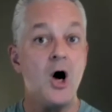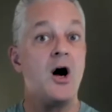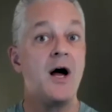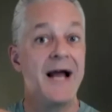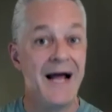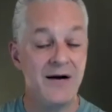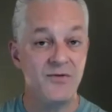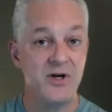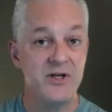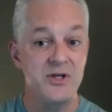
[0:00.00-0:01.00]
on
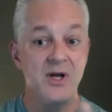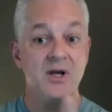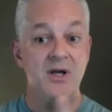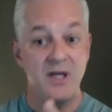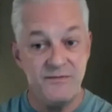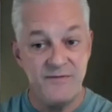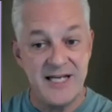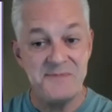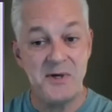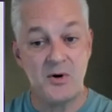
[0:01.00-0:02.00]
average,
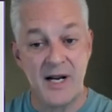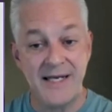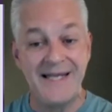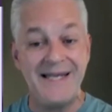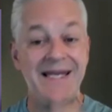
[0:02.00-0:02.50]
investment grade,